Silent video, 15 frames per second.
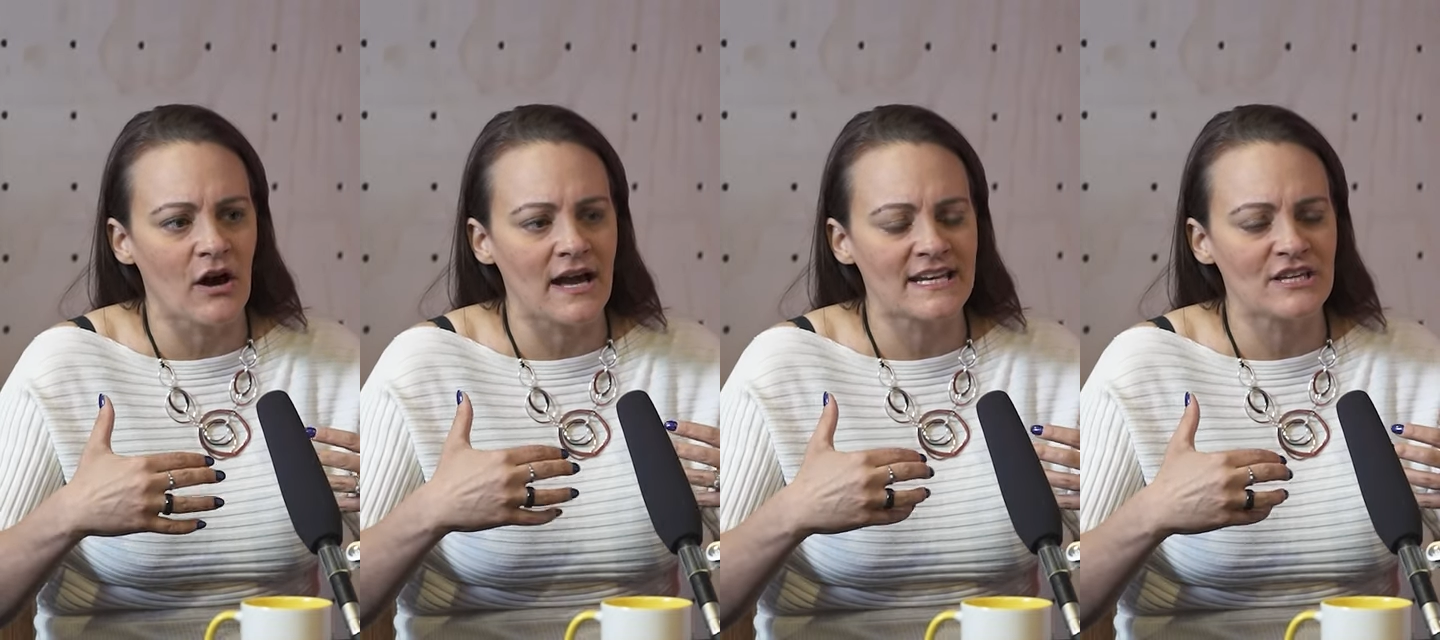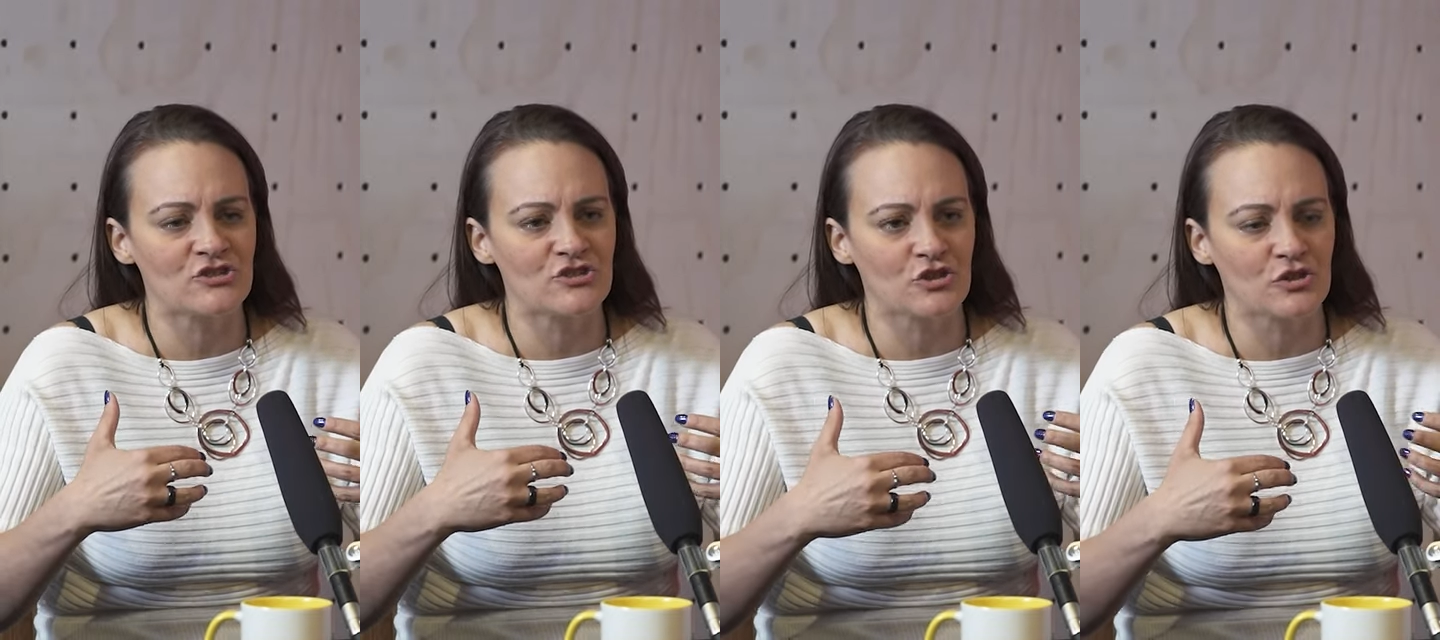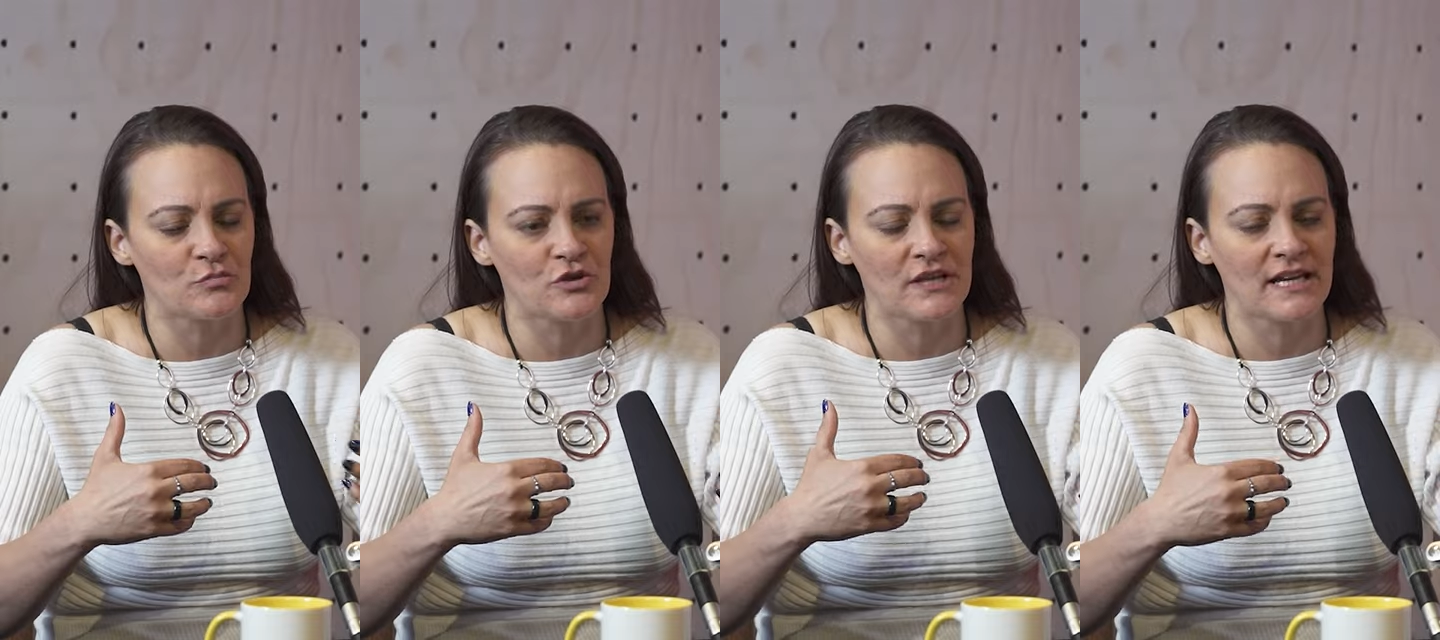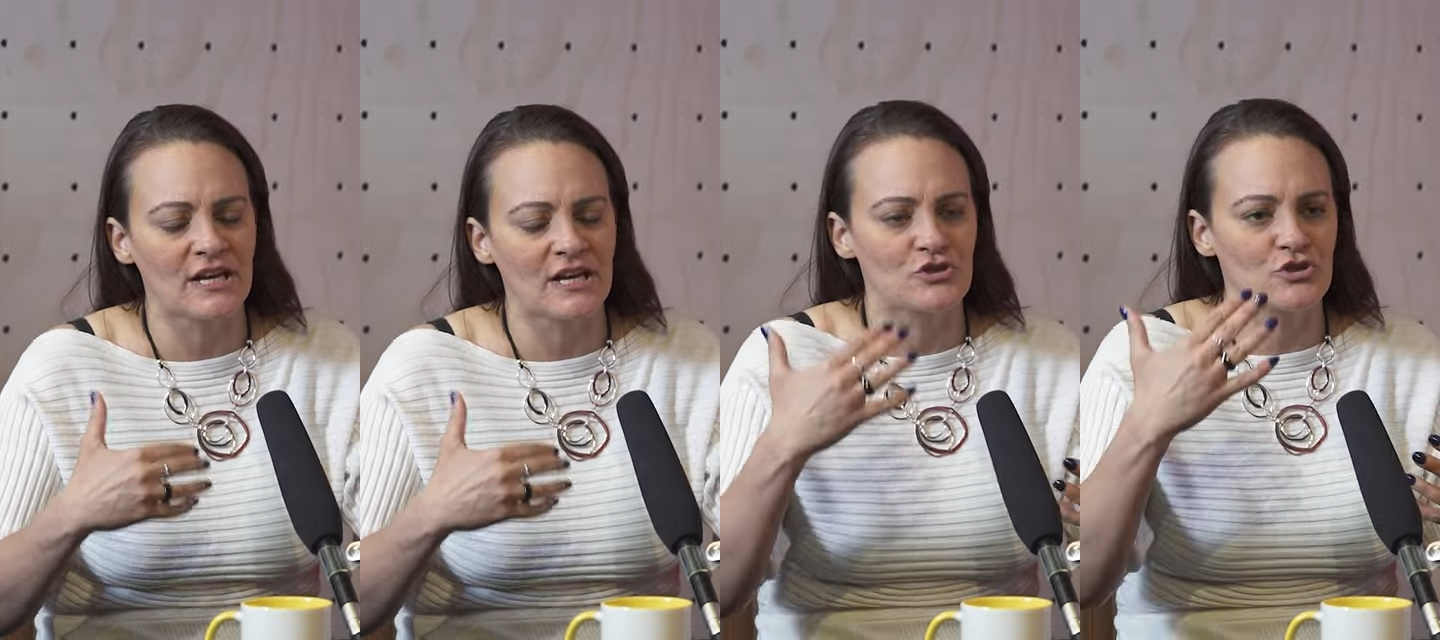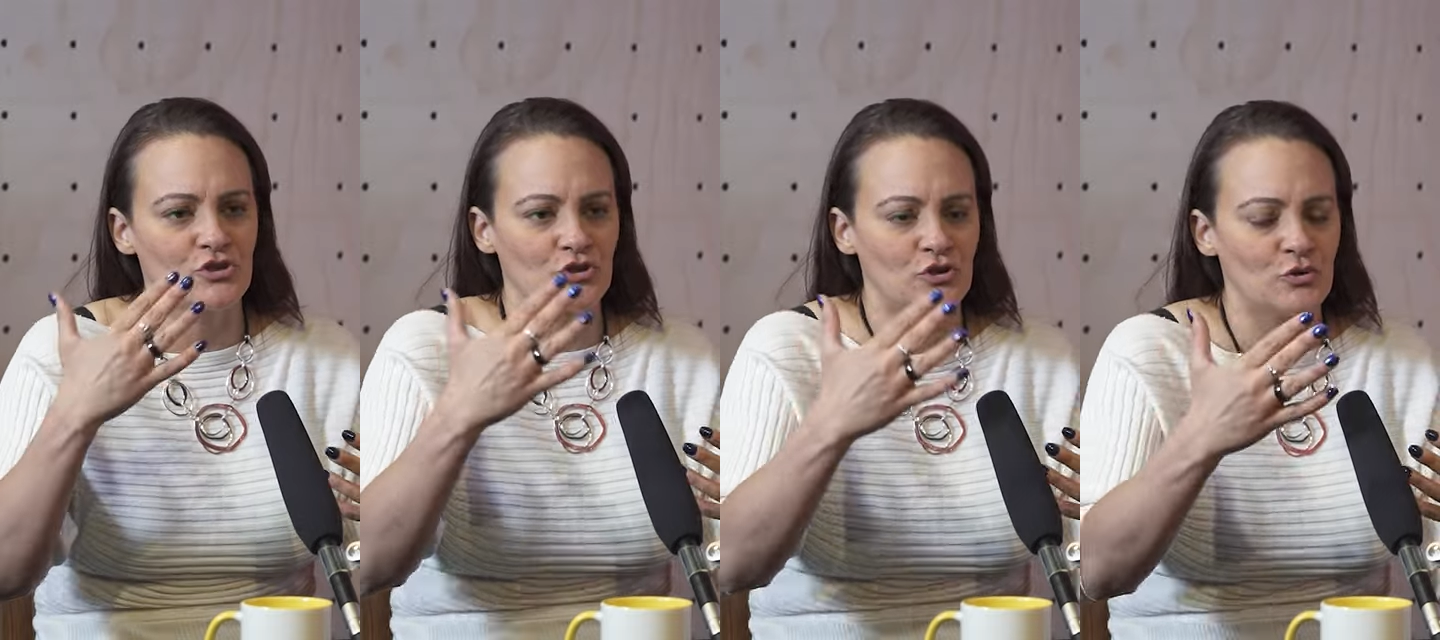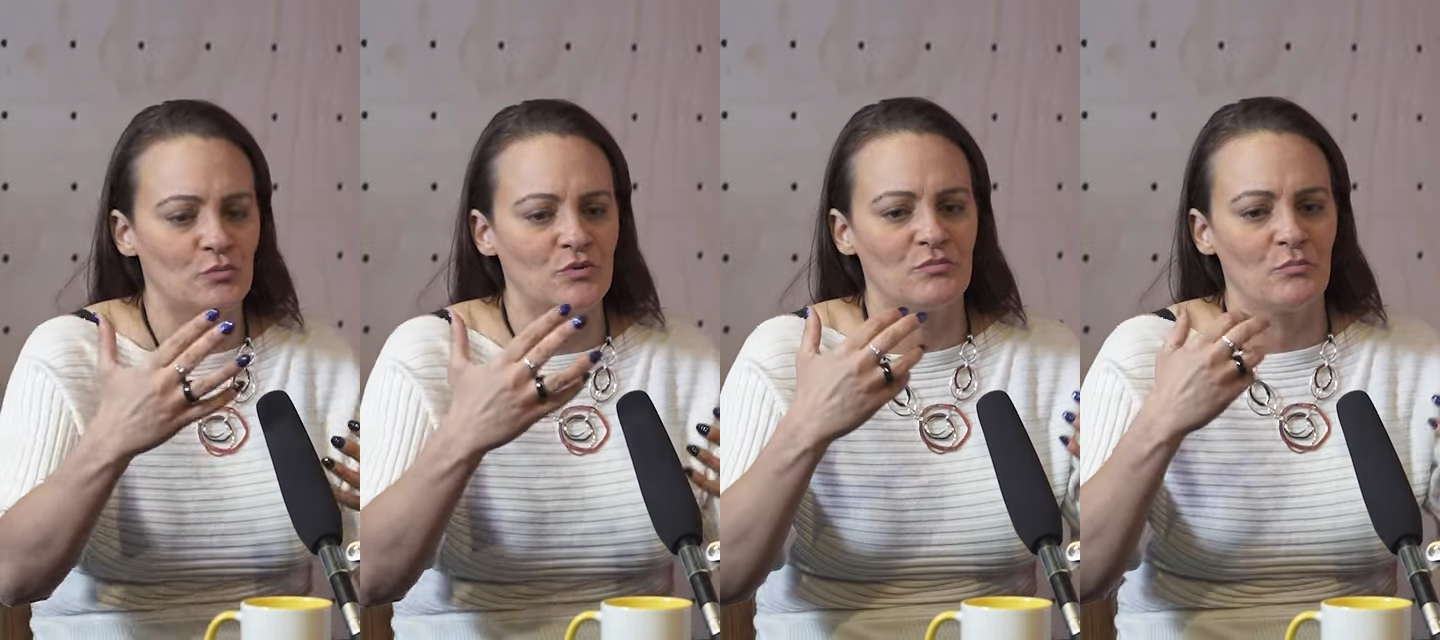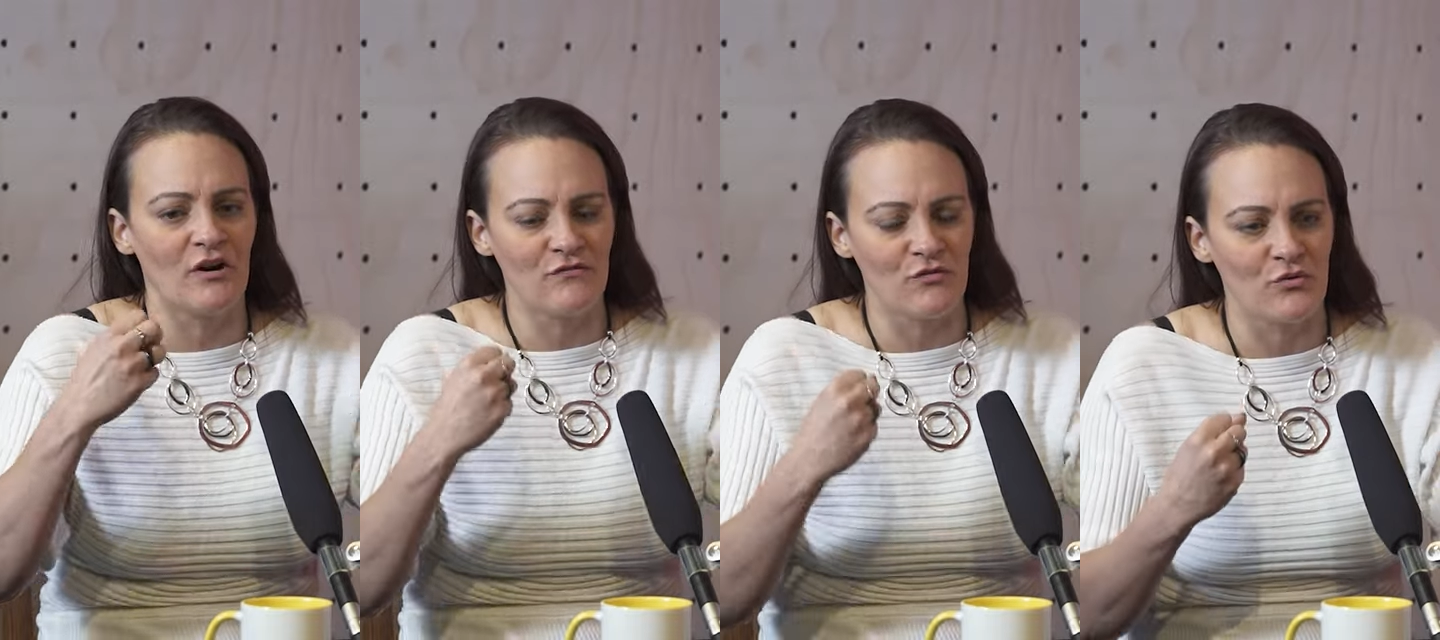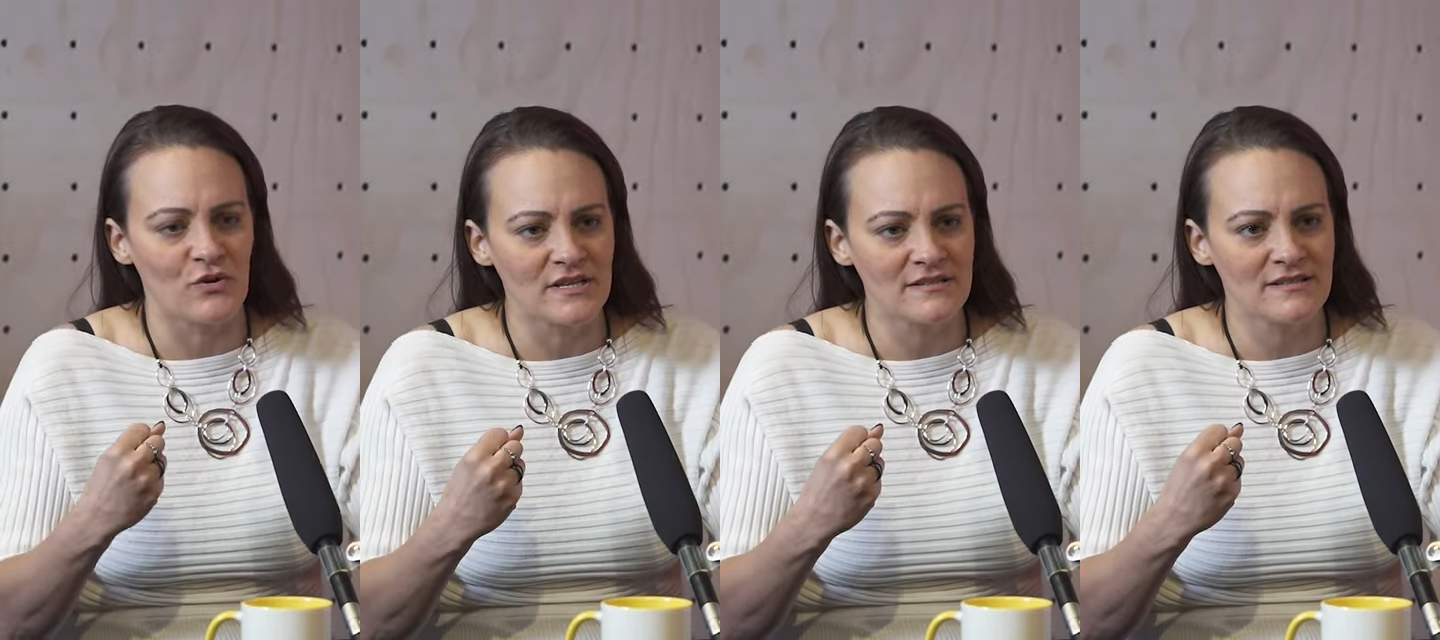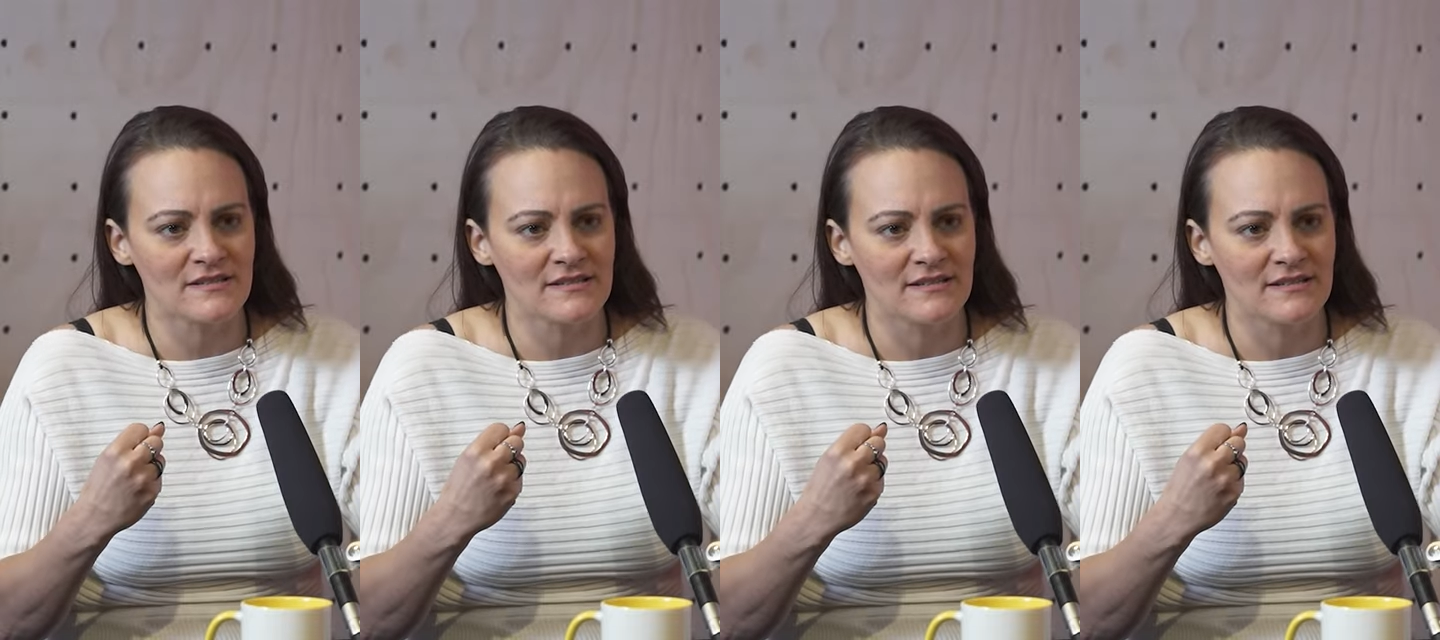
I need to communicate to you with my voice.